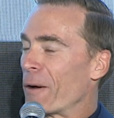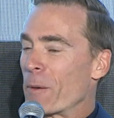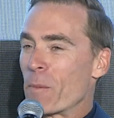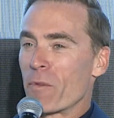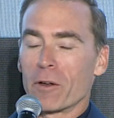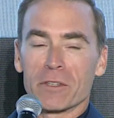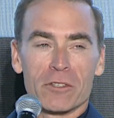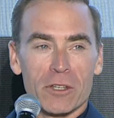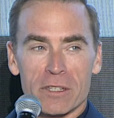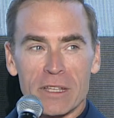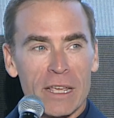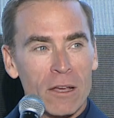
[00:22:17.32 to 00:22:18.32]
There's
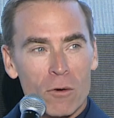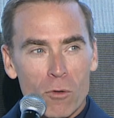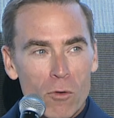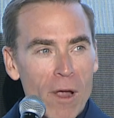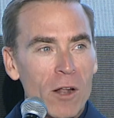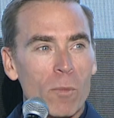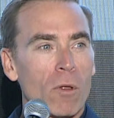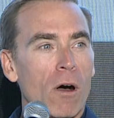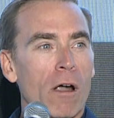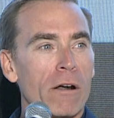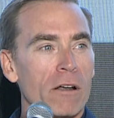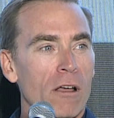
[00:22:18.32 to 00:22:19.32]
just incredible
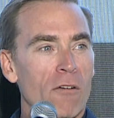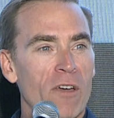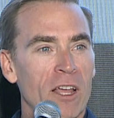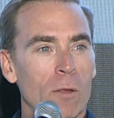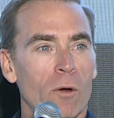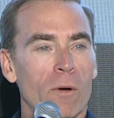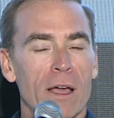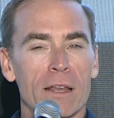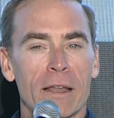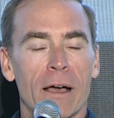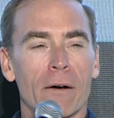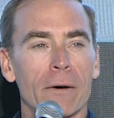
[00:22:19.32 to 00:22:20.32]
art available right
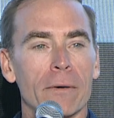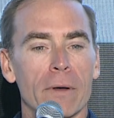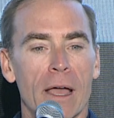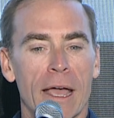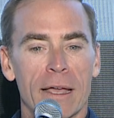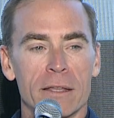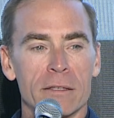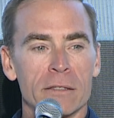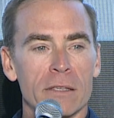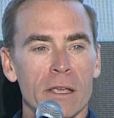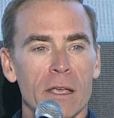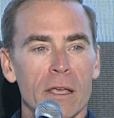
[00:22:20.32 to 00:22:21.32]
now, and
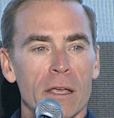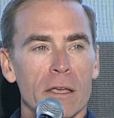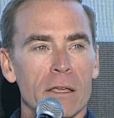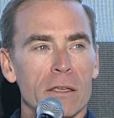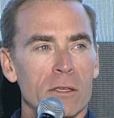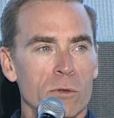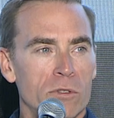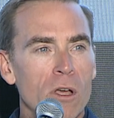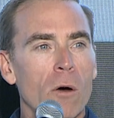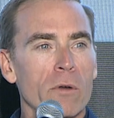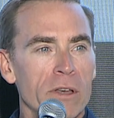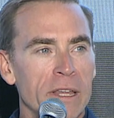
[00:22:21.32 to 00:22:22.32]
you
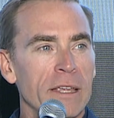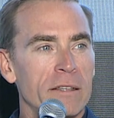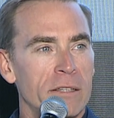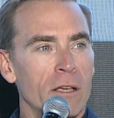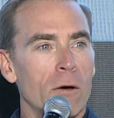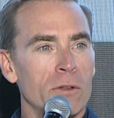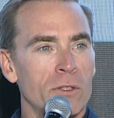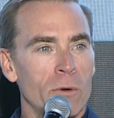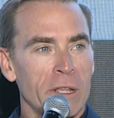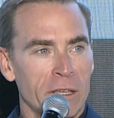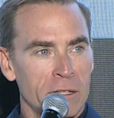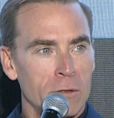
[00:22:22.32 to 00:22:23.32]
don't need to go to an
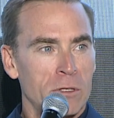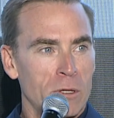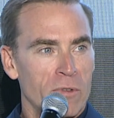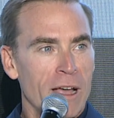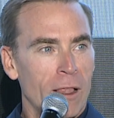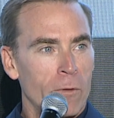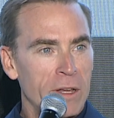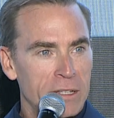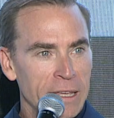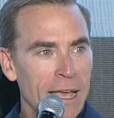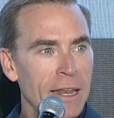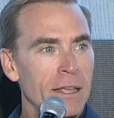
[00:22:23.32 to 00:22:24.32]
exclusive gallery to
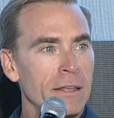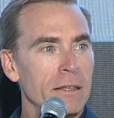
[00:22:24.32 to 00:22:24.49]
get it.